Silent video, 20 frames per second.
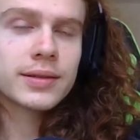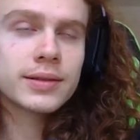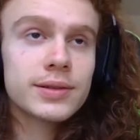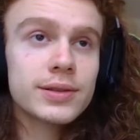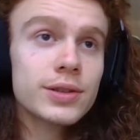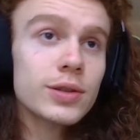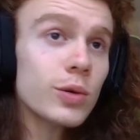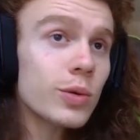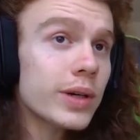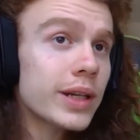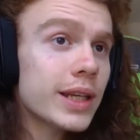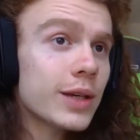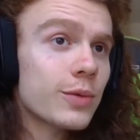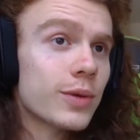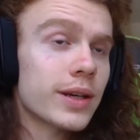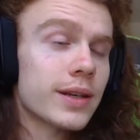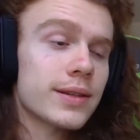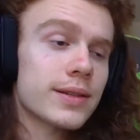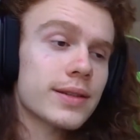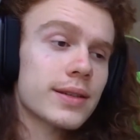So
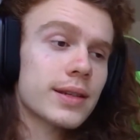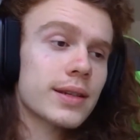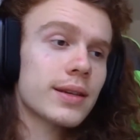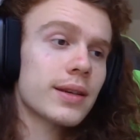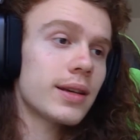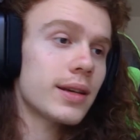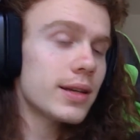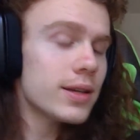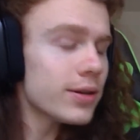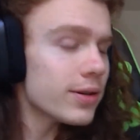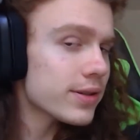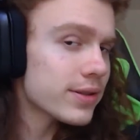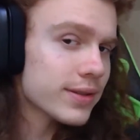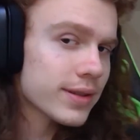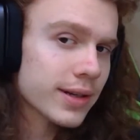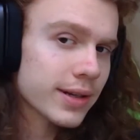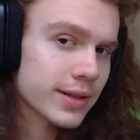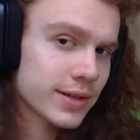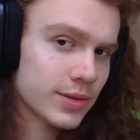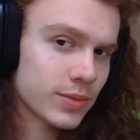anyways, you're
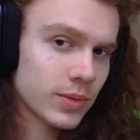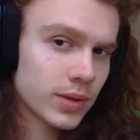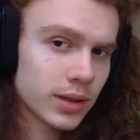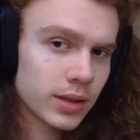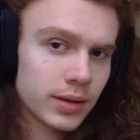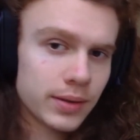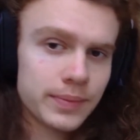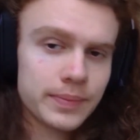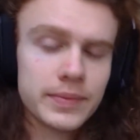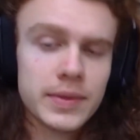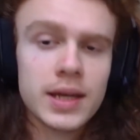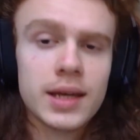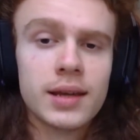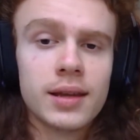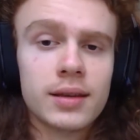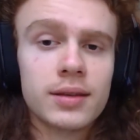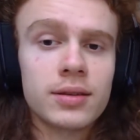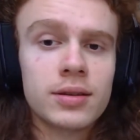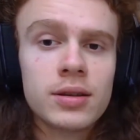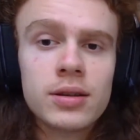stuck as well.
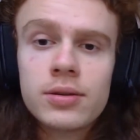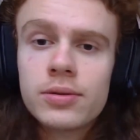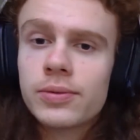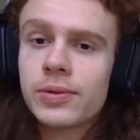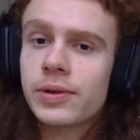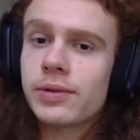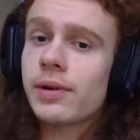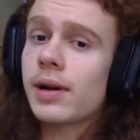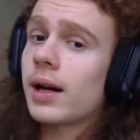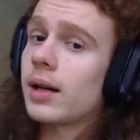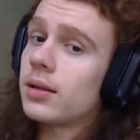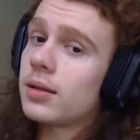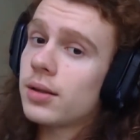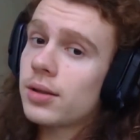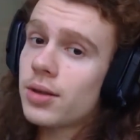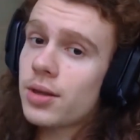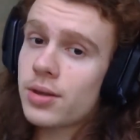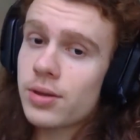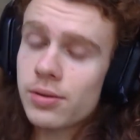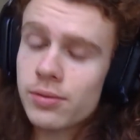And you've
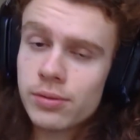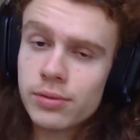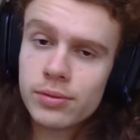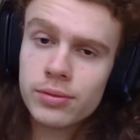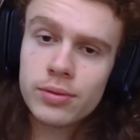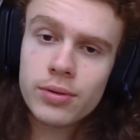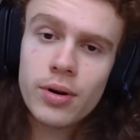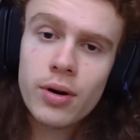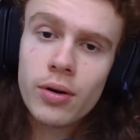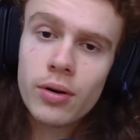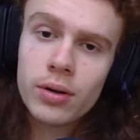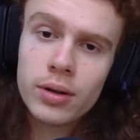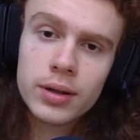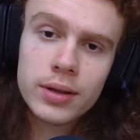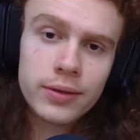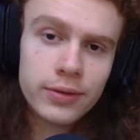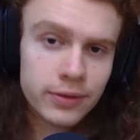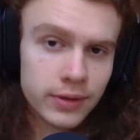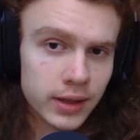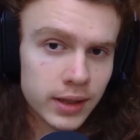grinded through all
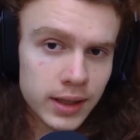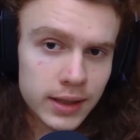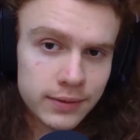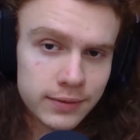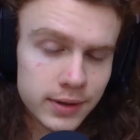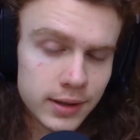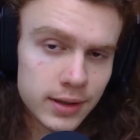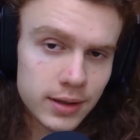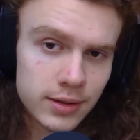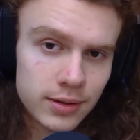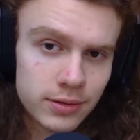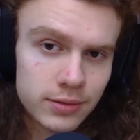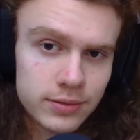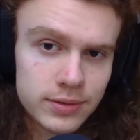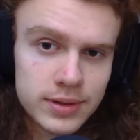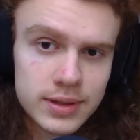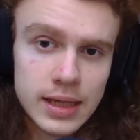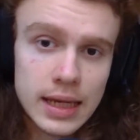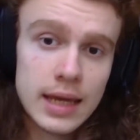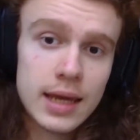the funny
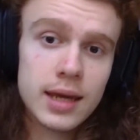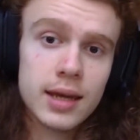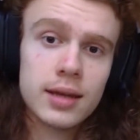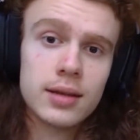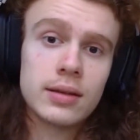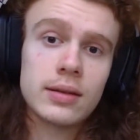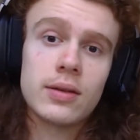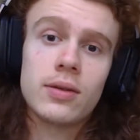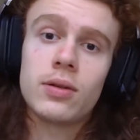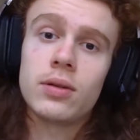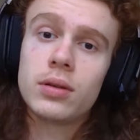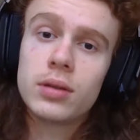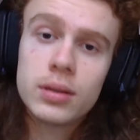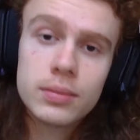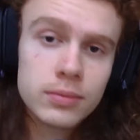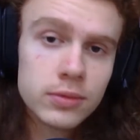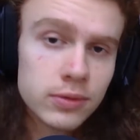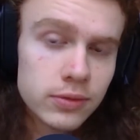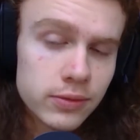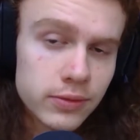videos and all the
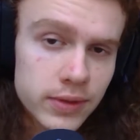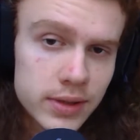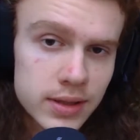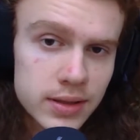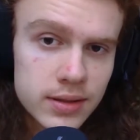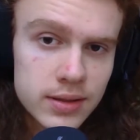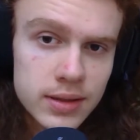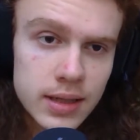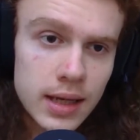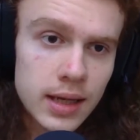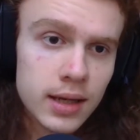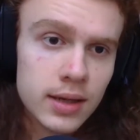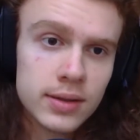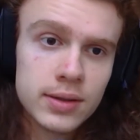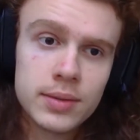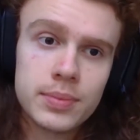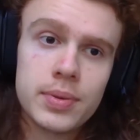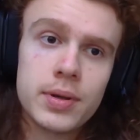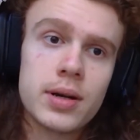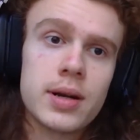movies
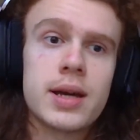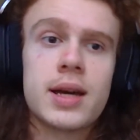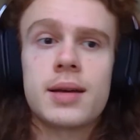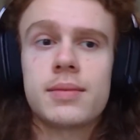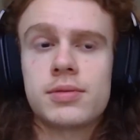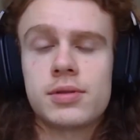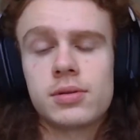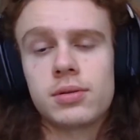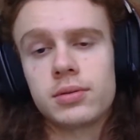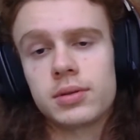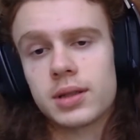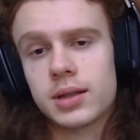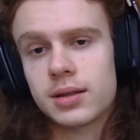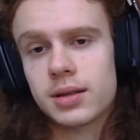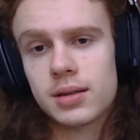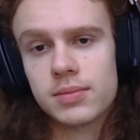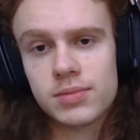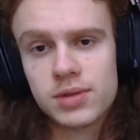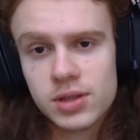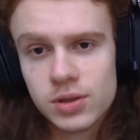and perhaps all the
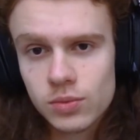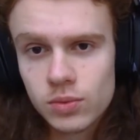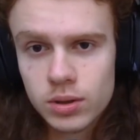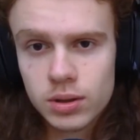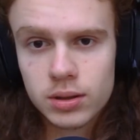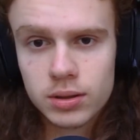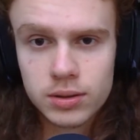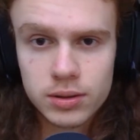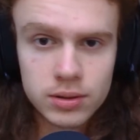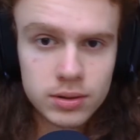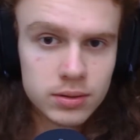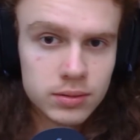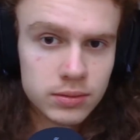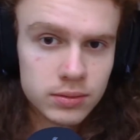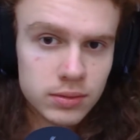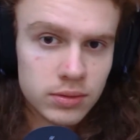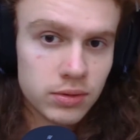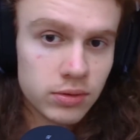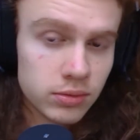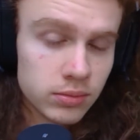games as well.
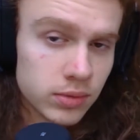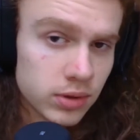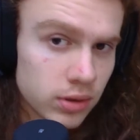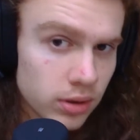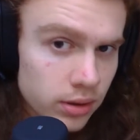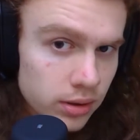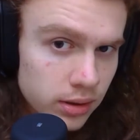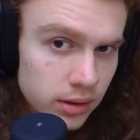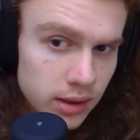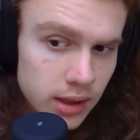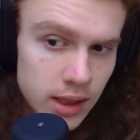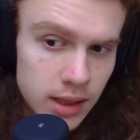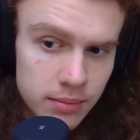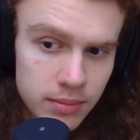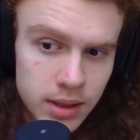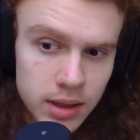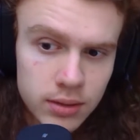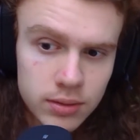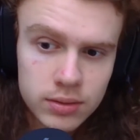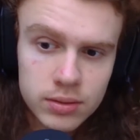Doom Eternal came
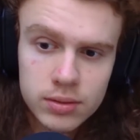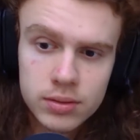out